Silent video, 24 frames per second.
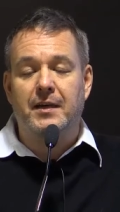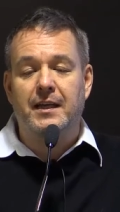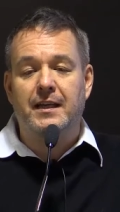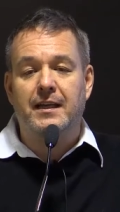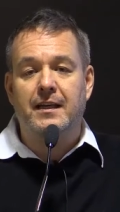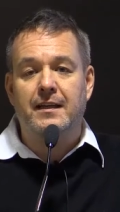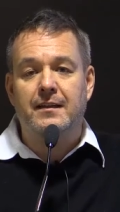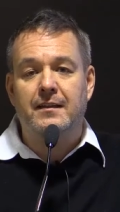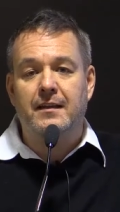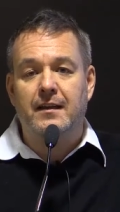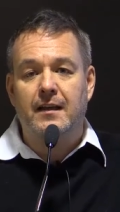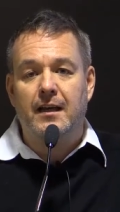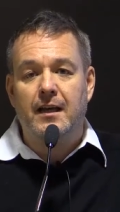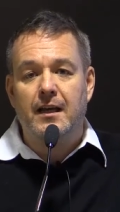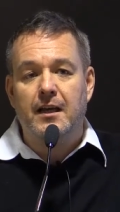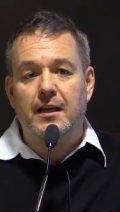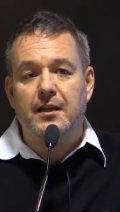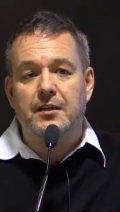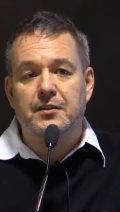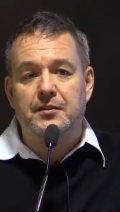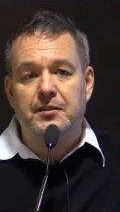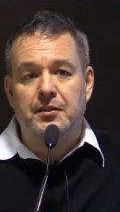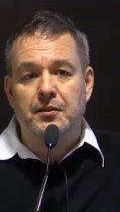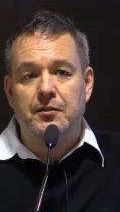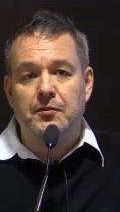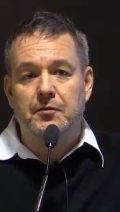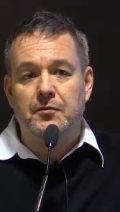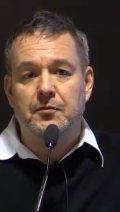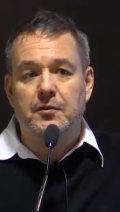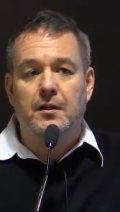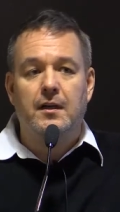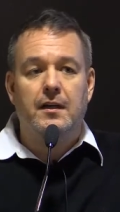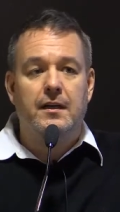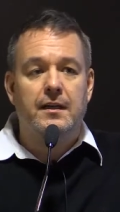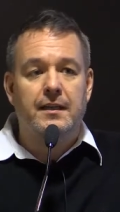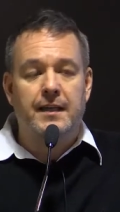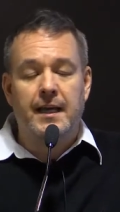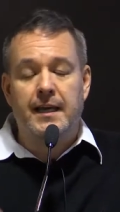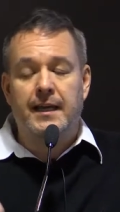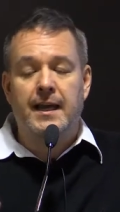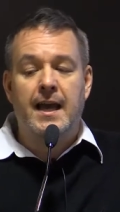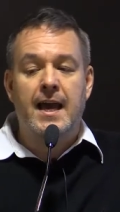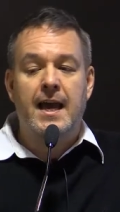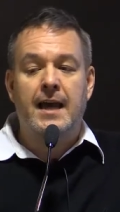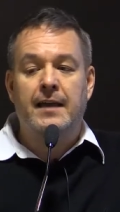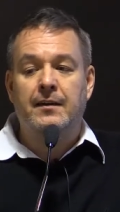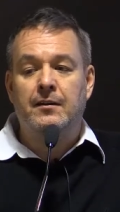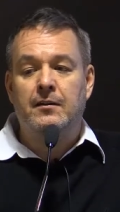in to get a
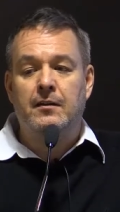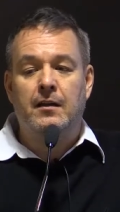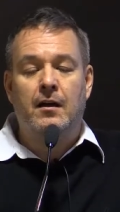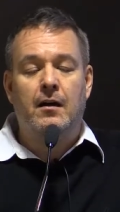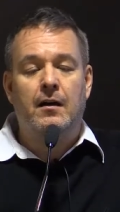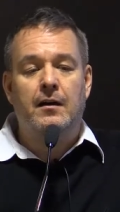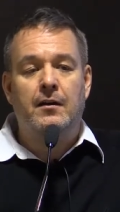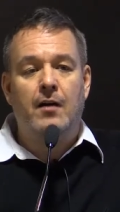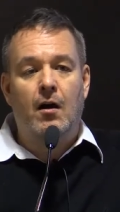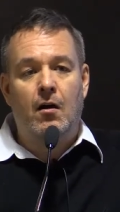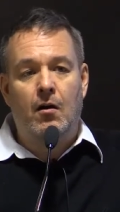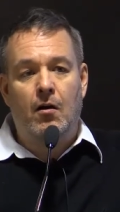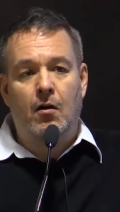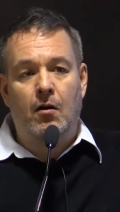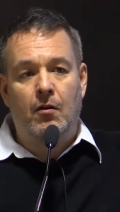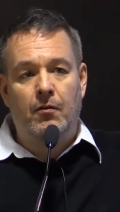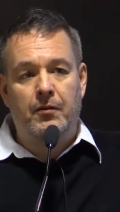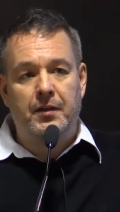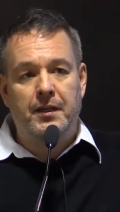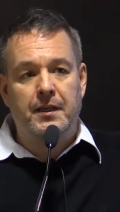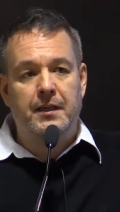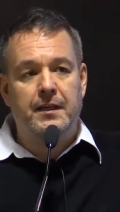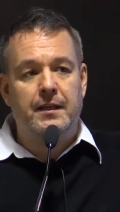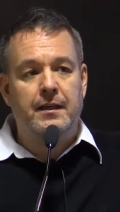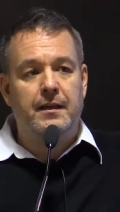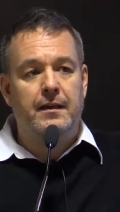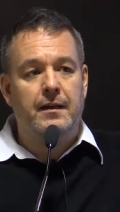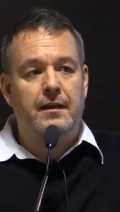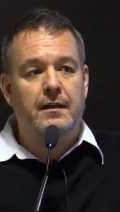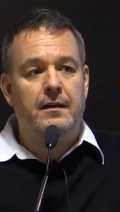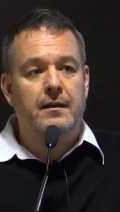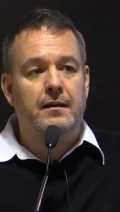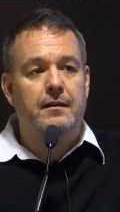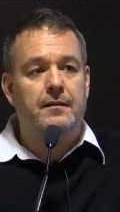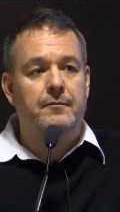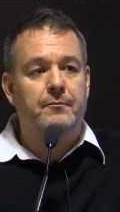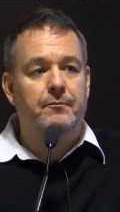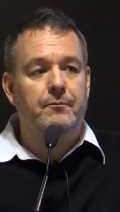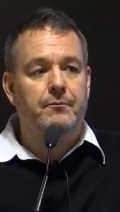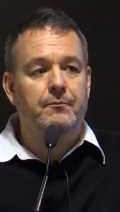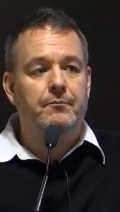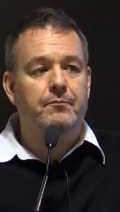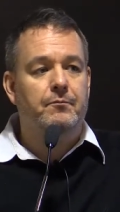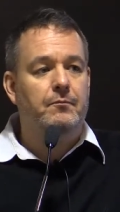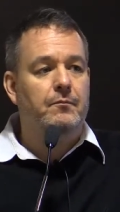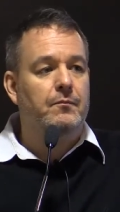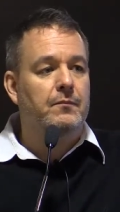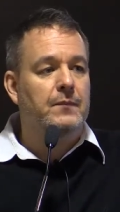handle on all the
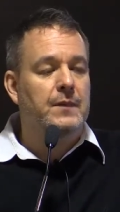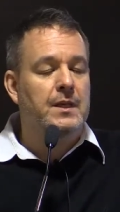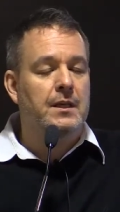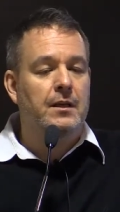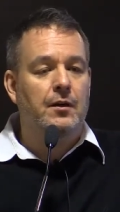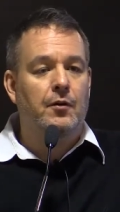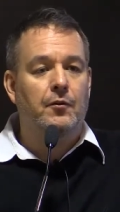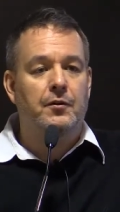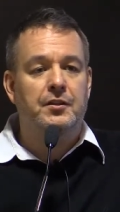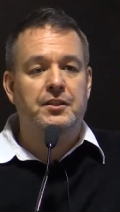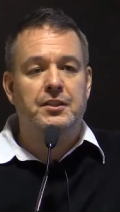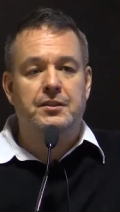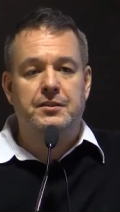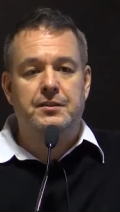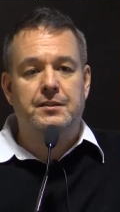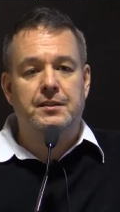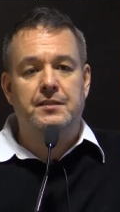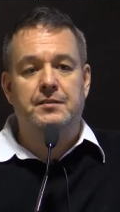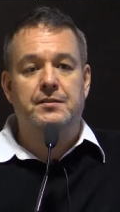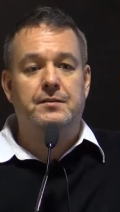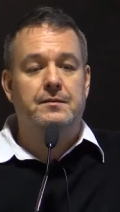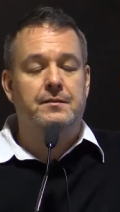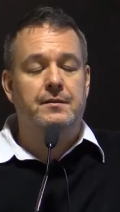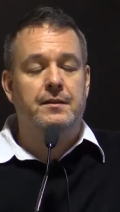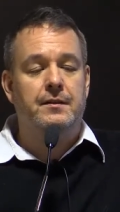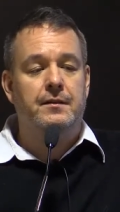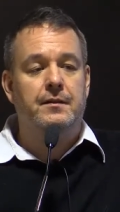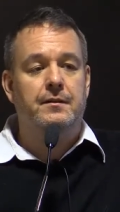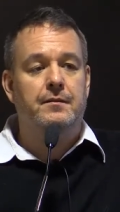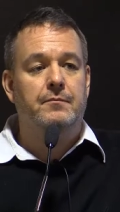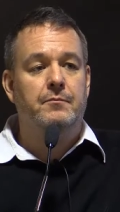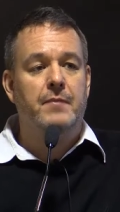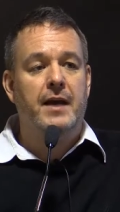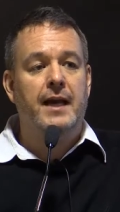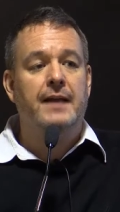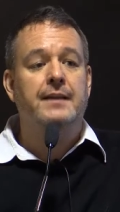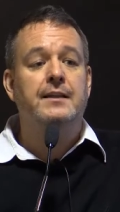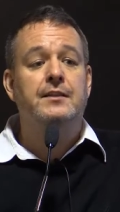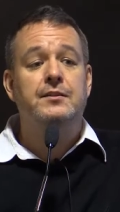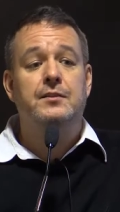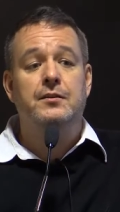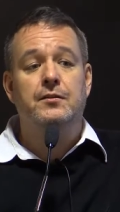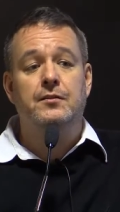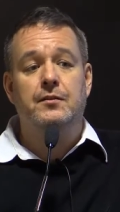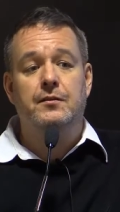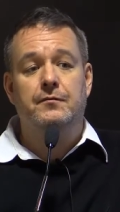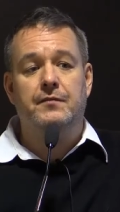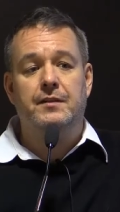just the
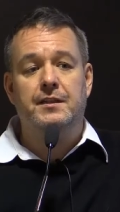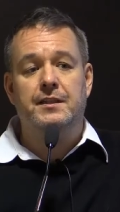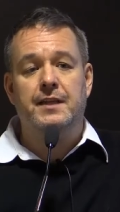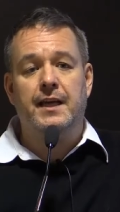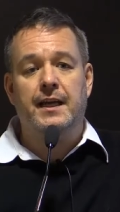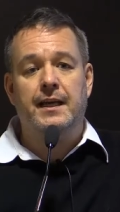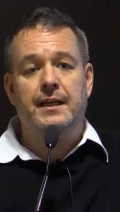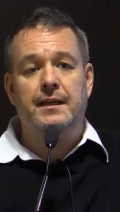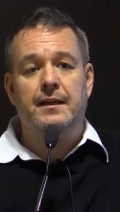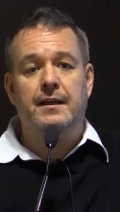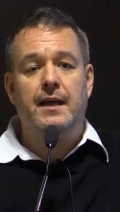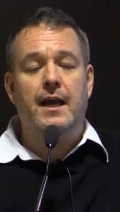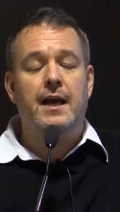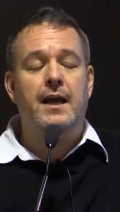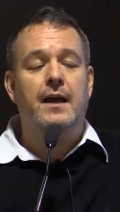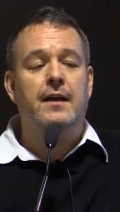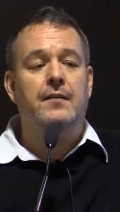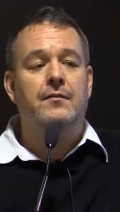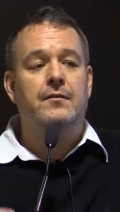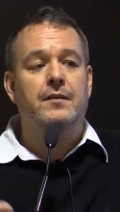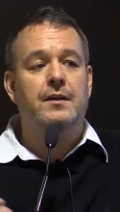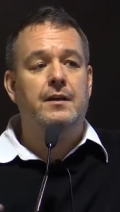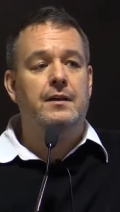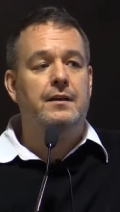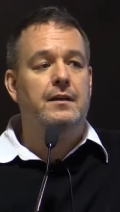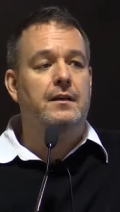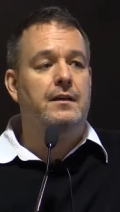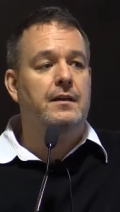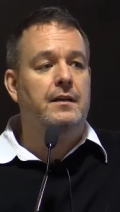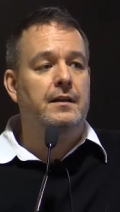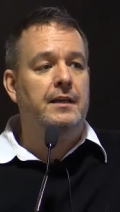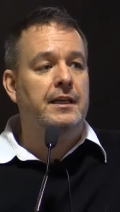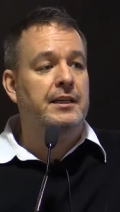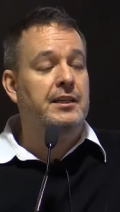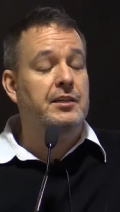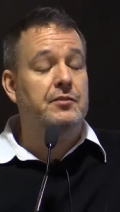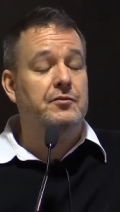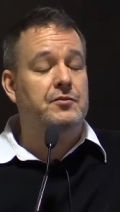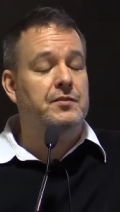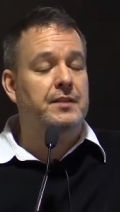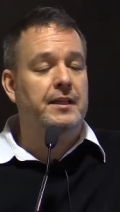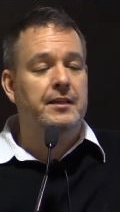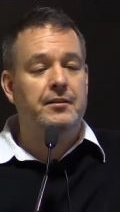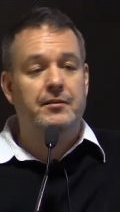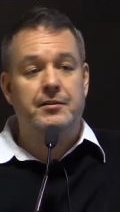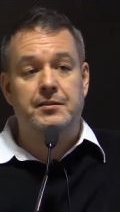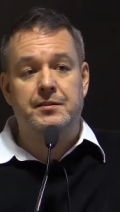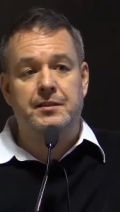magnitude of the data and the
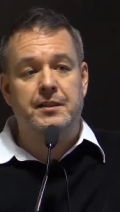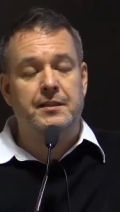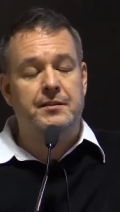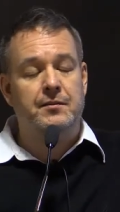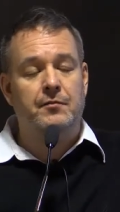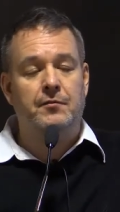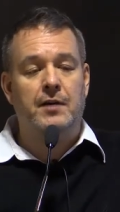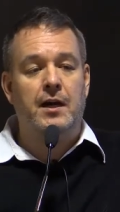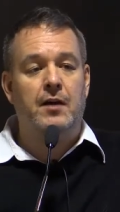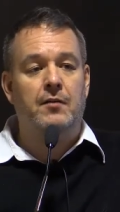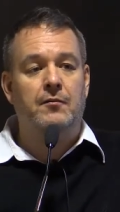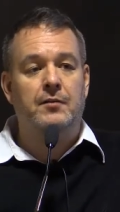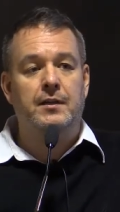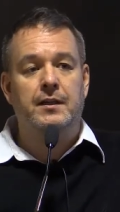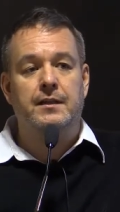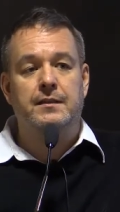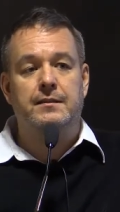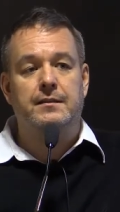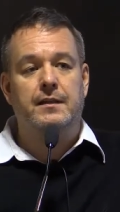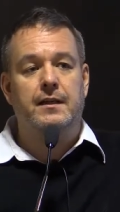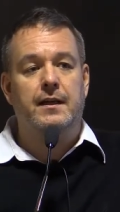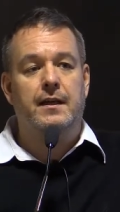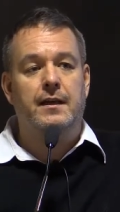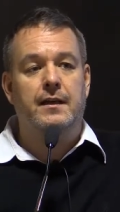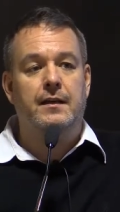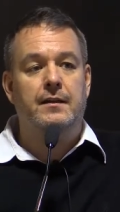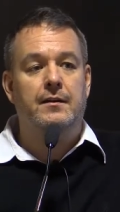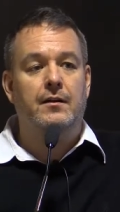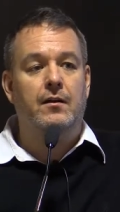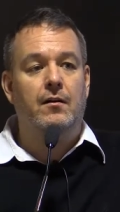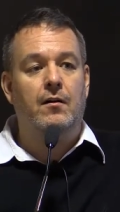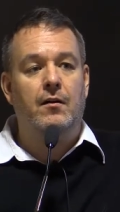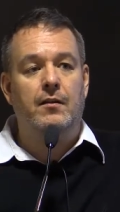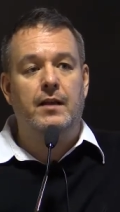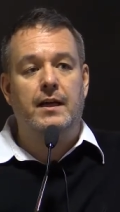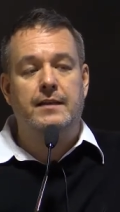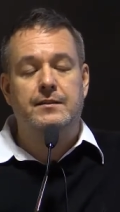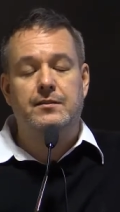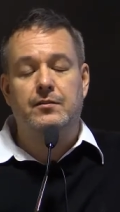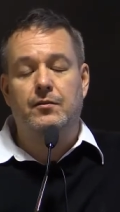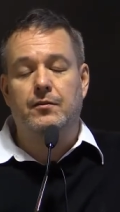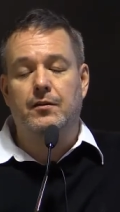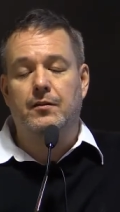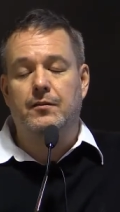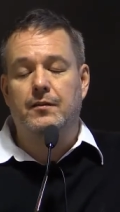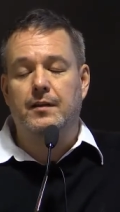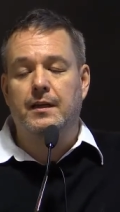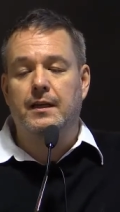idiosyncrasies around it and all that
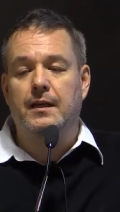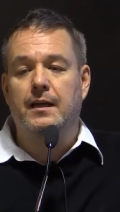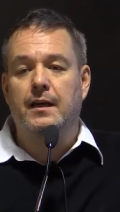sort of thing.